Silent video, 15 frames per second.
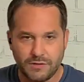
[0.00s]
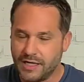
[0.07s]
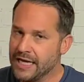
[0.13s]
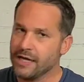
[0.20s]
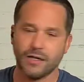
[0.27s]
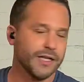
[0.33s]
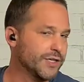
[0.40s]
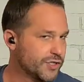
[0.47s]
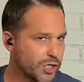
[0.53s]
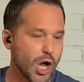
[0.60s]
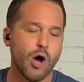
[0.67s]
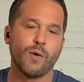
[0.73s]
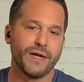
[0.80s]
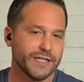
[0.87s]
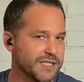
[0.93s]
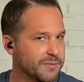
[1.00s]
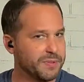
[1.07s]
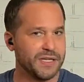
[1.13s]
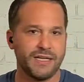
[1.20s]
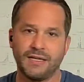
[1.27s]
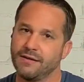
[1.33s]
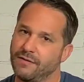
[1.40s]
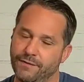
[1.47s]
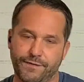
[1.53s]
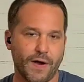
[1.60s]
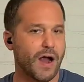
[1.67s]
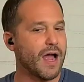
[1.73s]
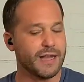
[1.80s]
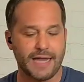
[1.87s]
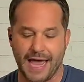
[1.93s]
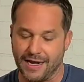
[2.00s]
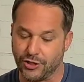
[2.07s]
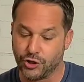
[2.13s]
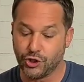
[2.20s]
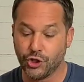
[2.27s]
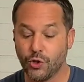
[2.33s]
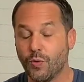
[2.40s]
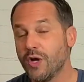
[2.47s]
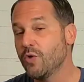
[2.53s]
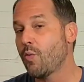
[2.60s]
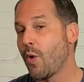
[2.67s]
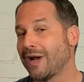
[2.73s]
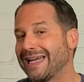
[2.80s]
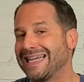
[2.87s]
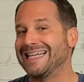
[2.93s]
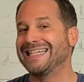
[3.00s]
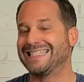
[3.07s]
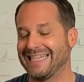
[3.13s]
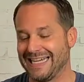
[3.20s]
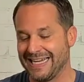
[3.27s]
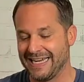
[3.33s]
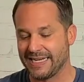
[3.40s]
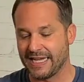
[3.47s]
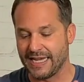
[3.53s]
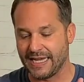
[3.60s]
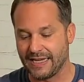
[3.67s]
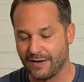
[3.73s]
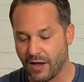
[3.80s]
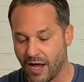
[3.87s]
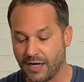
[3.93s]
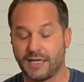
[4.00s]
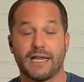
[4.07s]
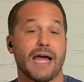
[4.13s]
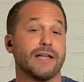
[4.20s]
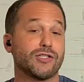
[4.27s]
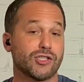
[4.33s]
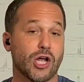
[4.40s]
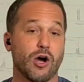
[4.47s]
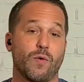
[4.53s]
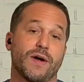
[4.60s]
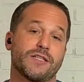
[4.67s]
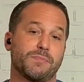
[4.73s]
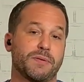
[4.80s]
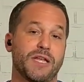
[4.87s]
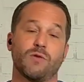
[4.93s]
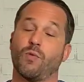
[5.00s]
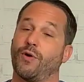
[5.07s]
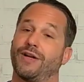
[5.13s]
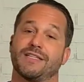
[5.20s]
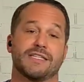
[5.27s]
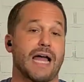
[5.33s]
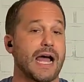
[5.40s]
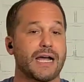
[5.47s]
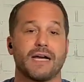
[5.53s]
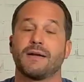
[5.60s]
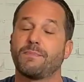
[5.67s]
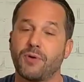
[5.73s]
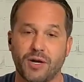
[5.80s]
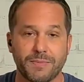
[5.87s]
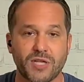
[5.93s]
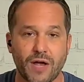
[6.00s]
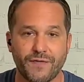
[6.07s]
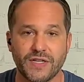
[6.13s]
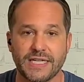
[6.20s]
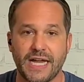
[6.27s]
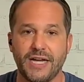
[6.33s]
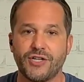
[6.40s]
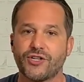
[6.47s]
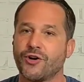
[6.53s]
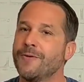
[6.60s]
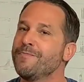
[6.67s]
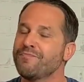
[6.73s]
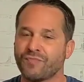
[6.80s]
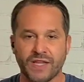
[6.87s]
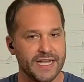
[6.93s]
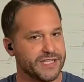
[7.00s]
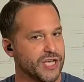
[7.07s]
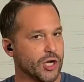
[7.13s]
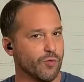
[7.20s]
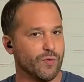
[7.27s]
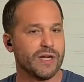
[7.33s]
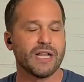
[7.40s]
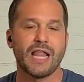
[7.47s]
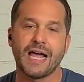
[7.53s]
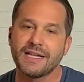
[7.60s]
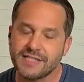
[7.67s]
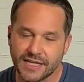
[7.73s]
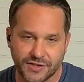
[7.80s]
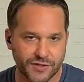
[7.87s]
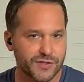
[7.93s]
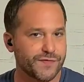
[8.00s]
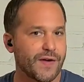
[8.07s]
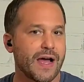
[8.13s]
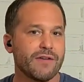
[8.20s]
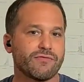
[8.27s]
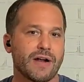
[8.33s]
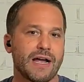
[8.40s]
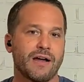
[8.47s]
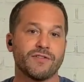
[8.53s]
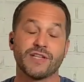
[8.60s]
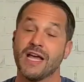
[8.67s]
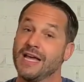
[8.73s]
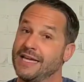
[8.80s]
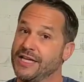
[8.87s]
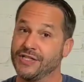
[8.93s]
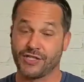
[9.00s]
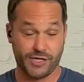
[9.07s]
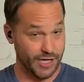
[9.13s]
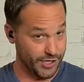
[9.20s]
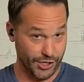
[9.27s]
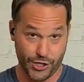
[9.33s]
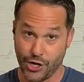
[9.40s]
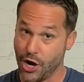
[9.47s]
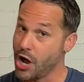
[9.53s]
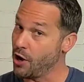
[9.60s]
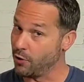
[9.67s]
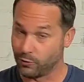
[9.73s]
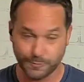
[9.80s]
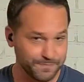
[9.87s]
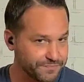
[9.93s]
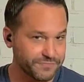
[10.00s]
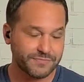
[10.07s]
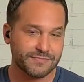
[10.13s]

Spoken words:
Hill is going to be, again, doing what he did against OSP, where he's not going to put himself in danger. He's going to realize that there's 5 rounds. He's going to know